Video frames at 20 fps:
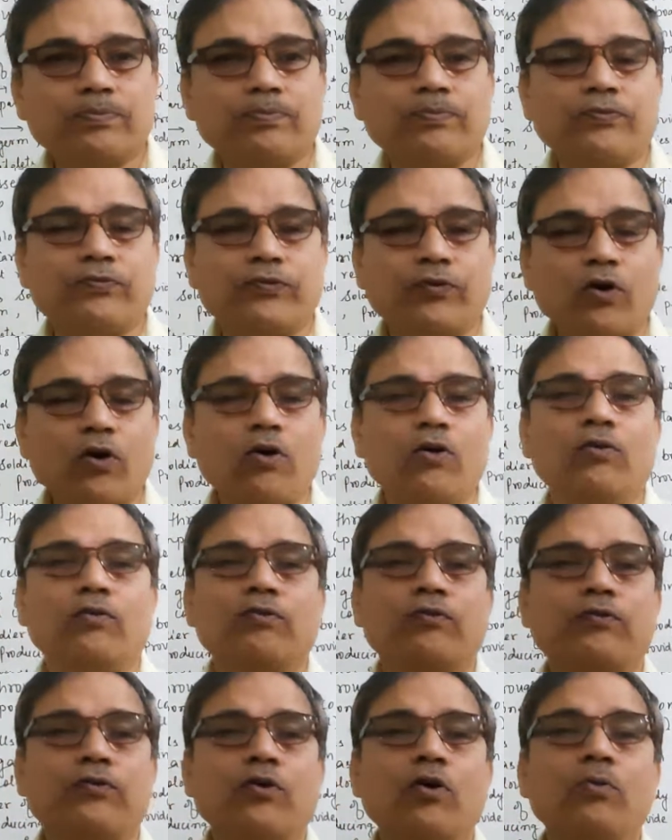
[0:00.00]

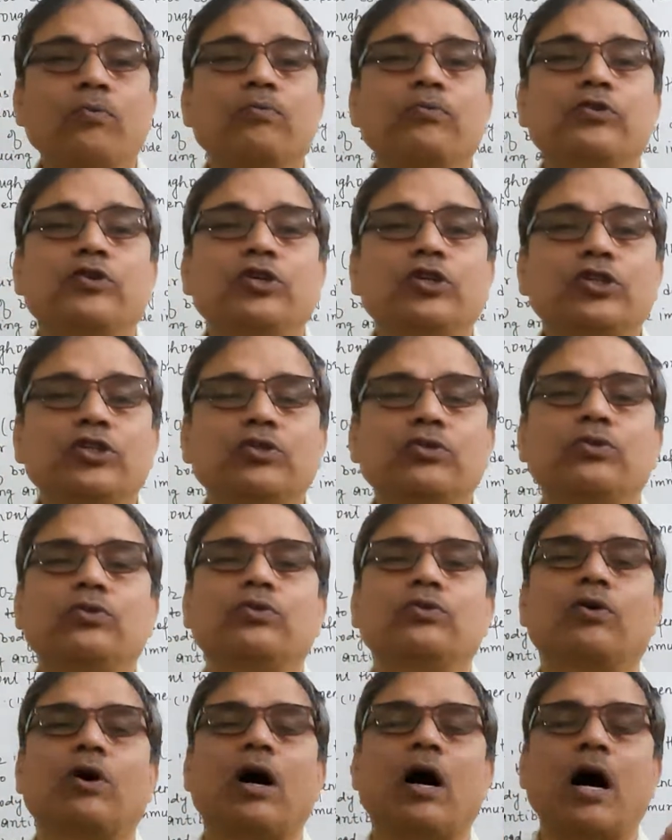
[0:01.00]
flow from tissue
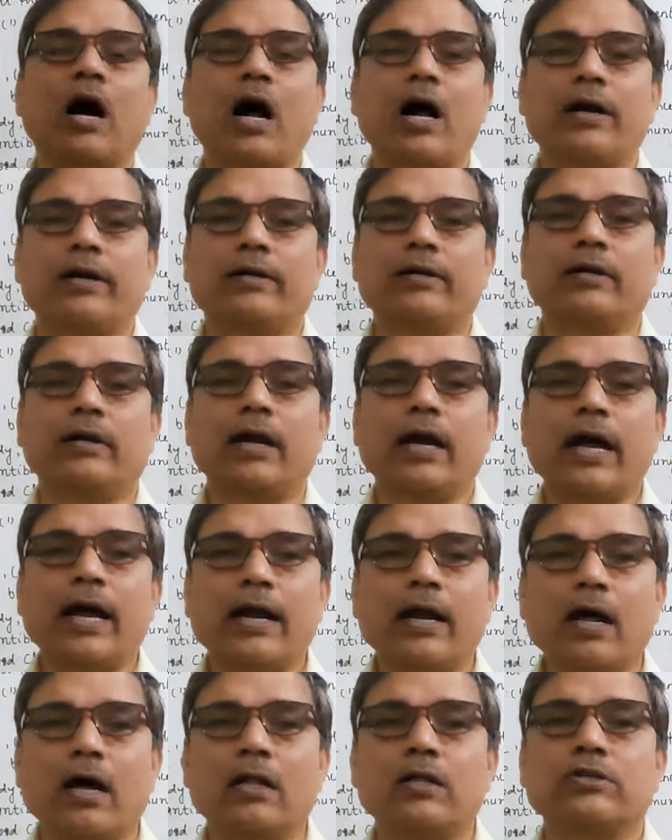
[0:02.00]
to heart
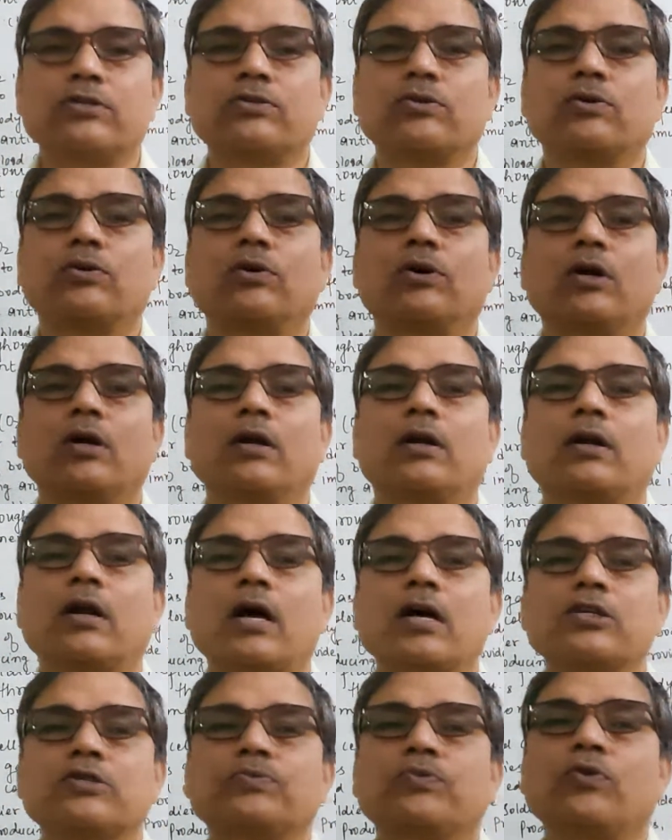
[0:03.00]
and also
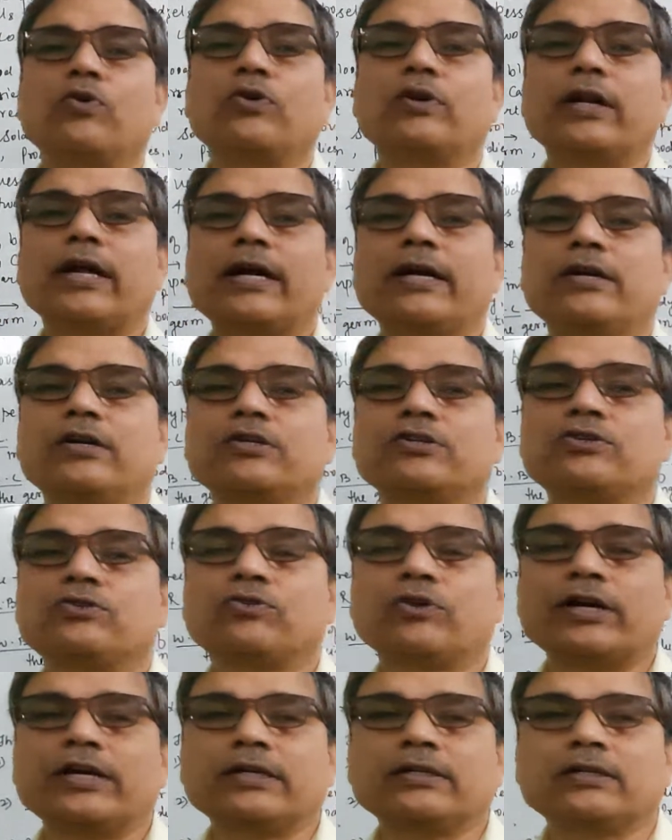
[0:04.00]
transport and
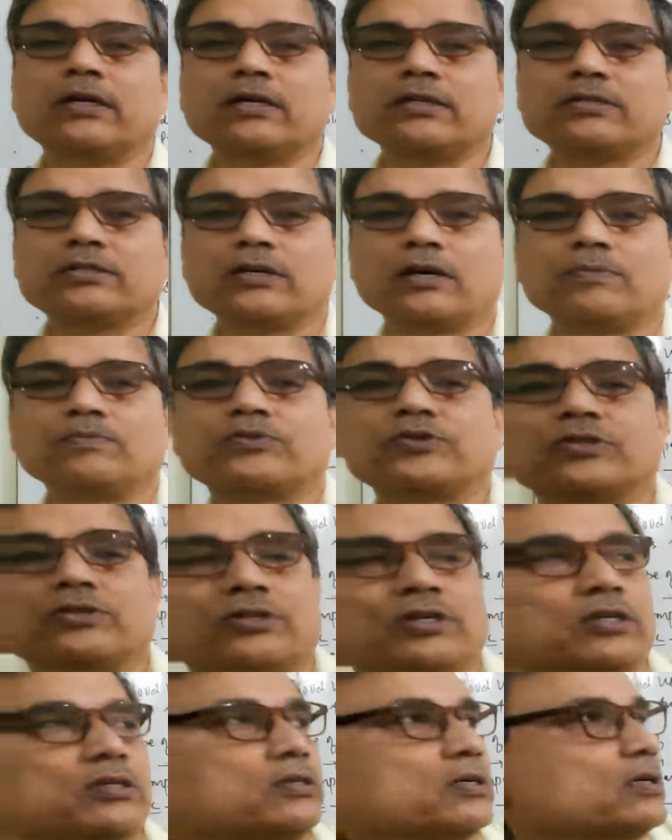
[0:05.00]
destroying the germs.
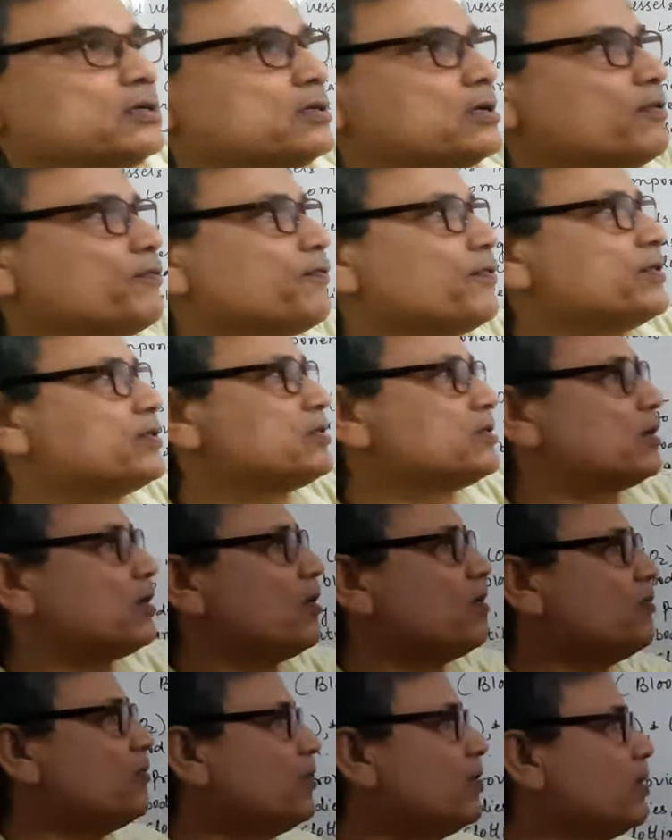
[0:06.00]
This is the function
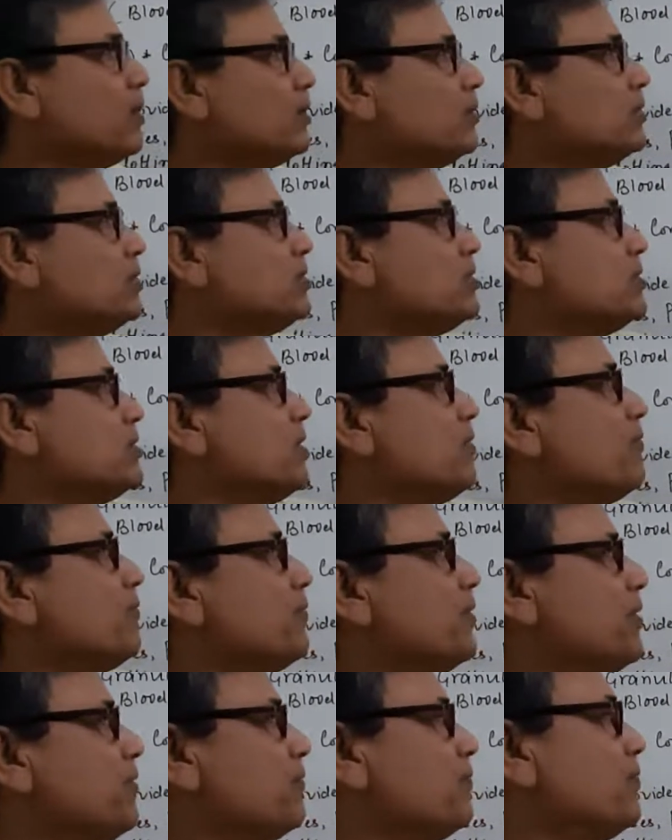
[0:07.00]
of, this is
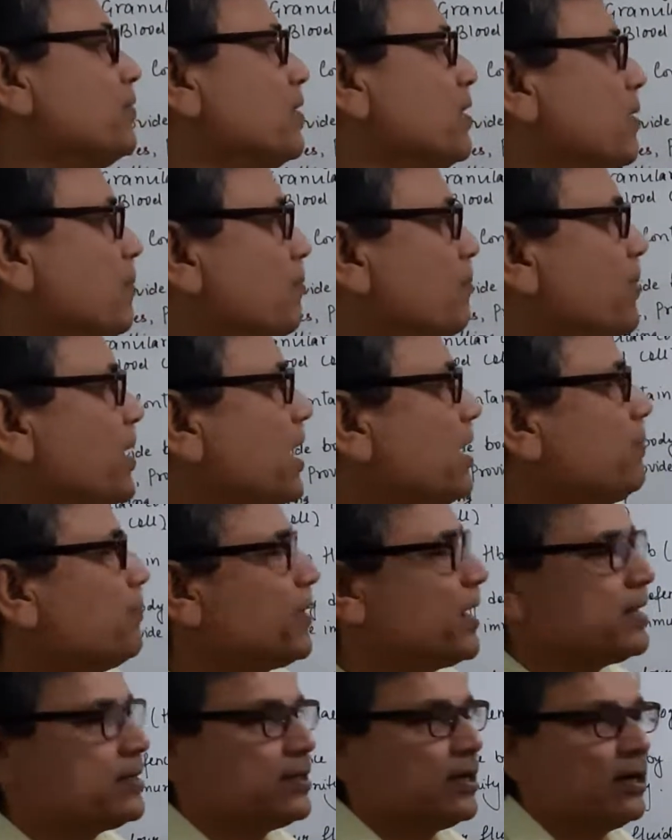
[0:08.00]
of lymph. Blood
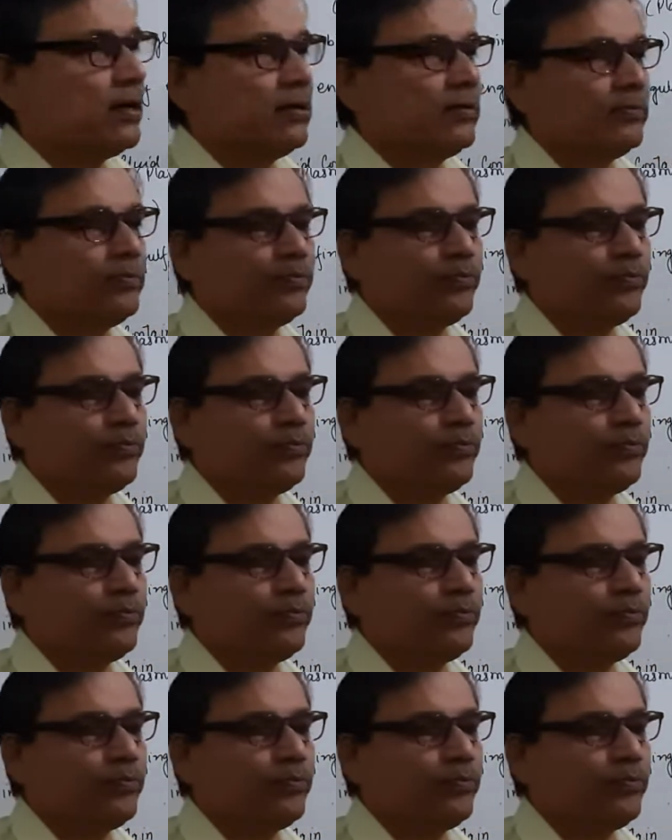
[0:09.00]
pressure.